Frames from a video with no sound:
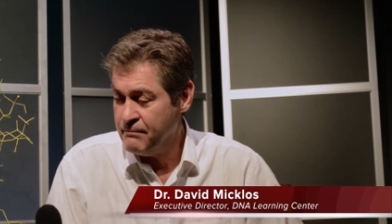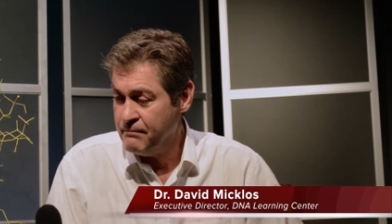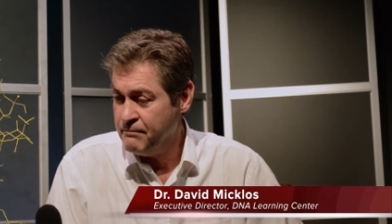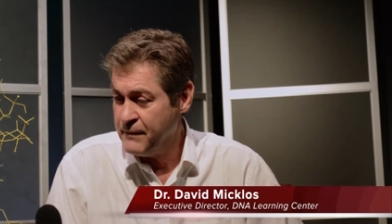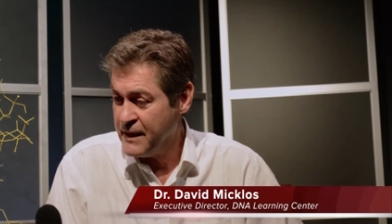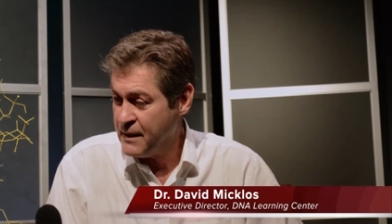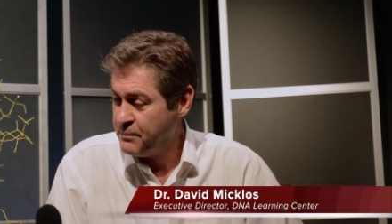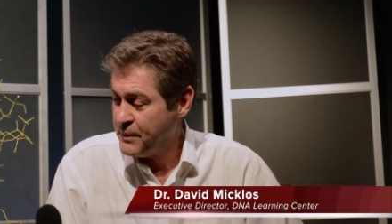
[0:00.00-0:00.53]

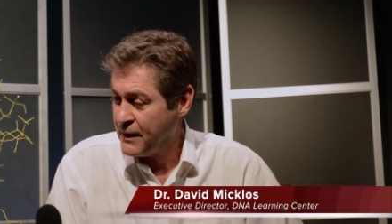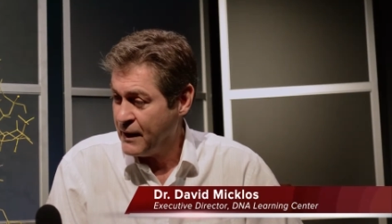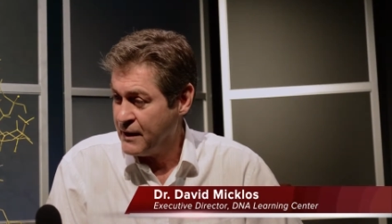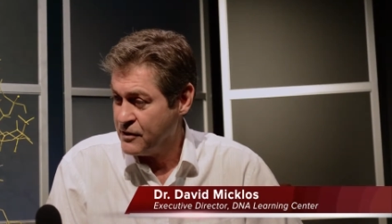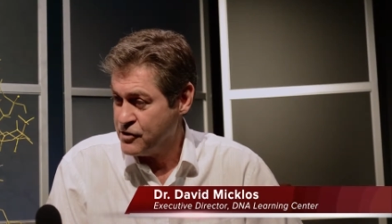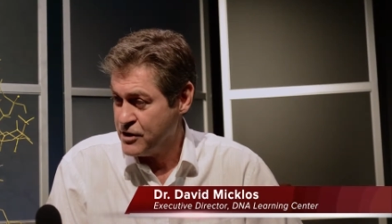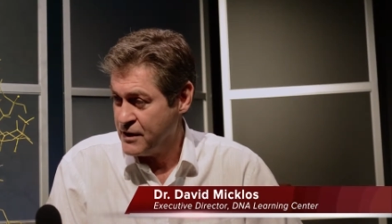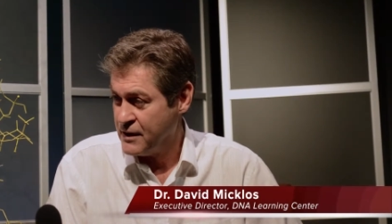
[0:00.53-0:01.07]

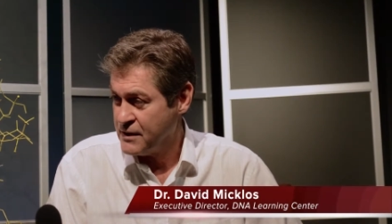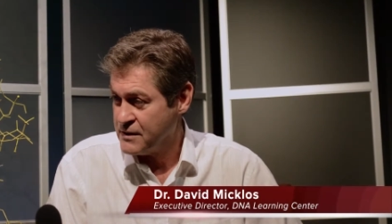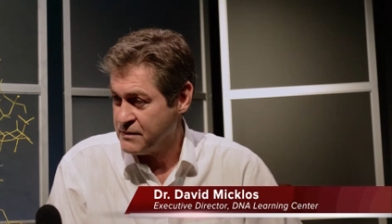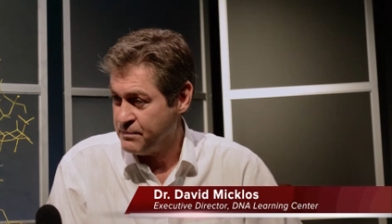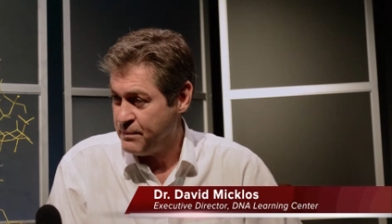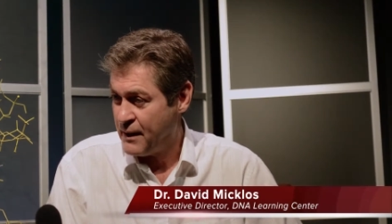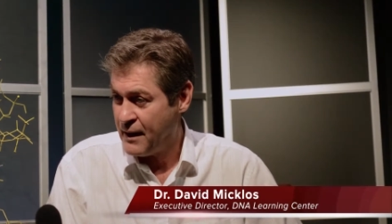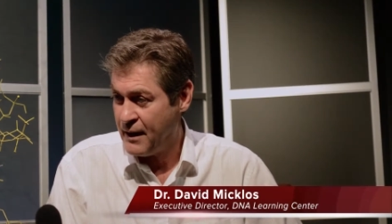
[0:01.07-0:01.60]
manipulate genes
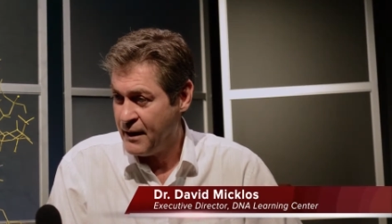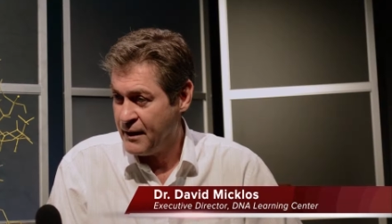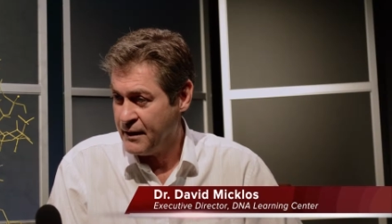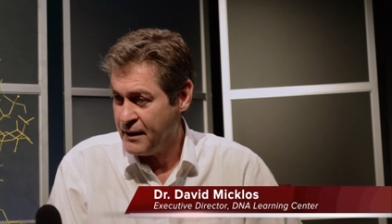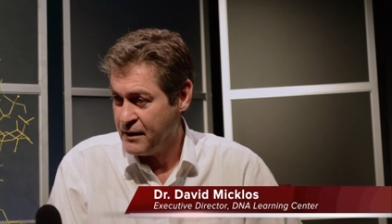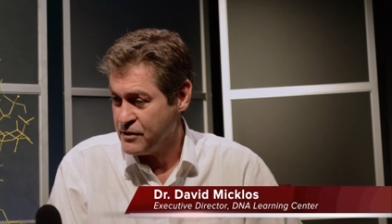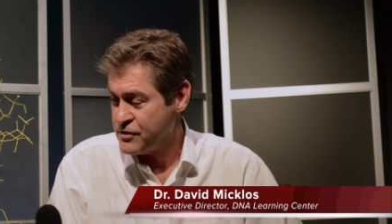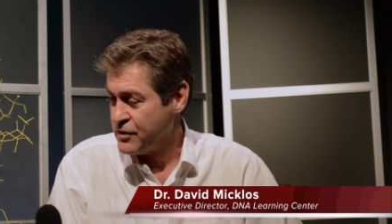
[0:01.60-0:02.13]

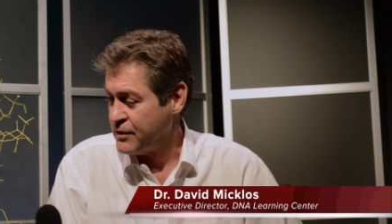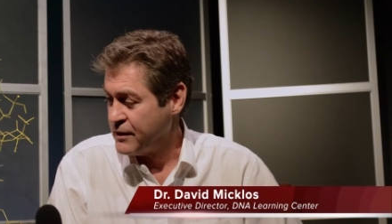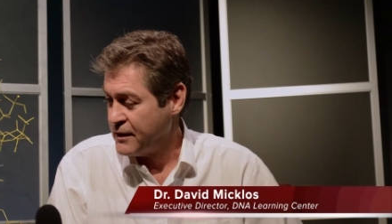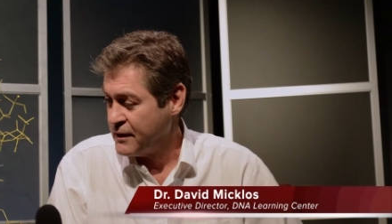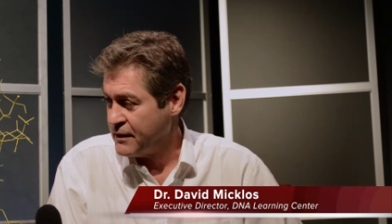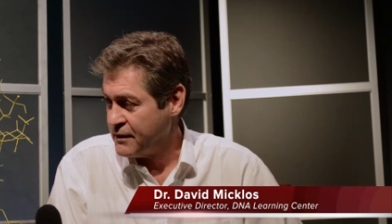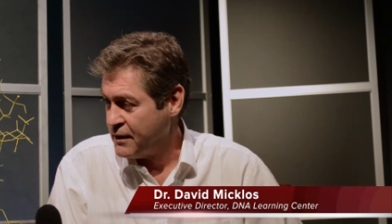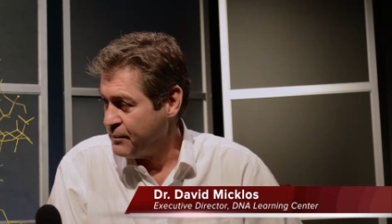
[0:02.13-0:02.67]
by
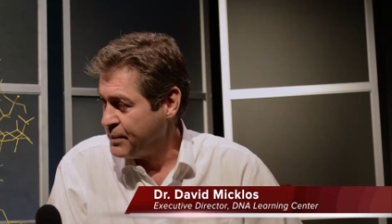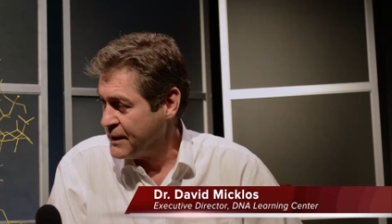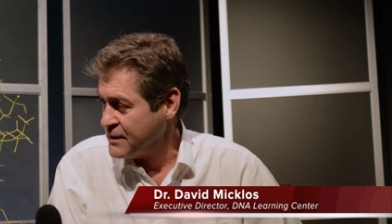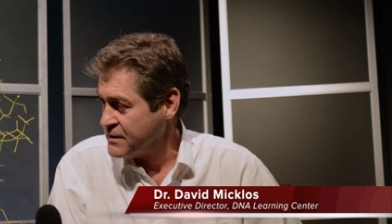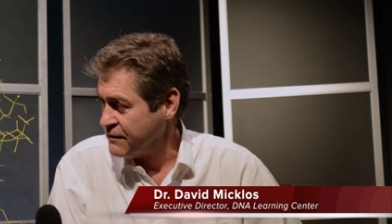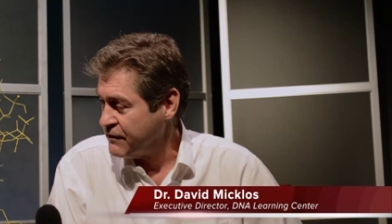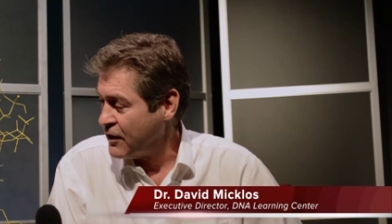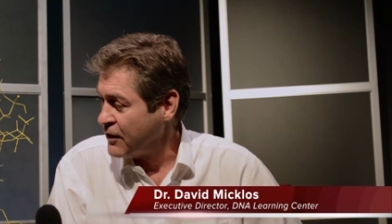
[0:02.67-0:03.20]
inserting a
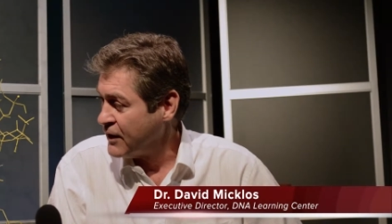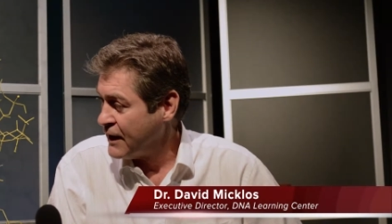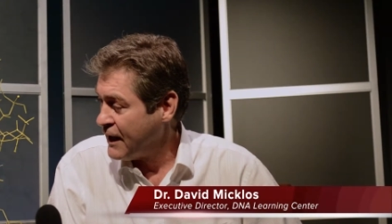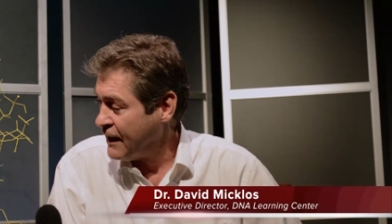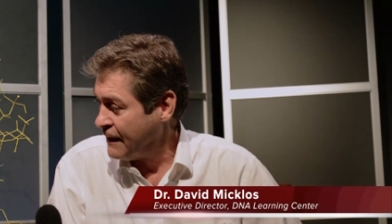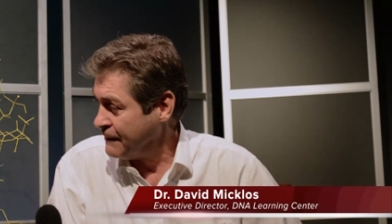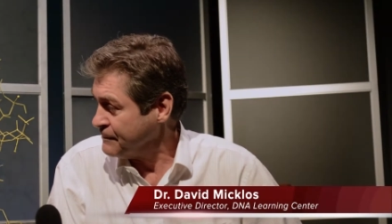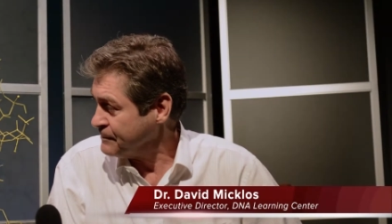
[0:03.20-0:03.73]
piece of
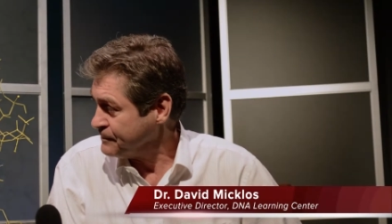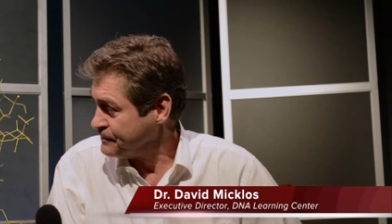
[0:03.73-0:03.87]
RNA.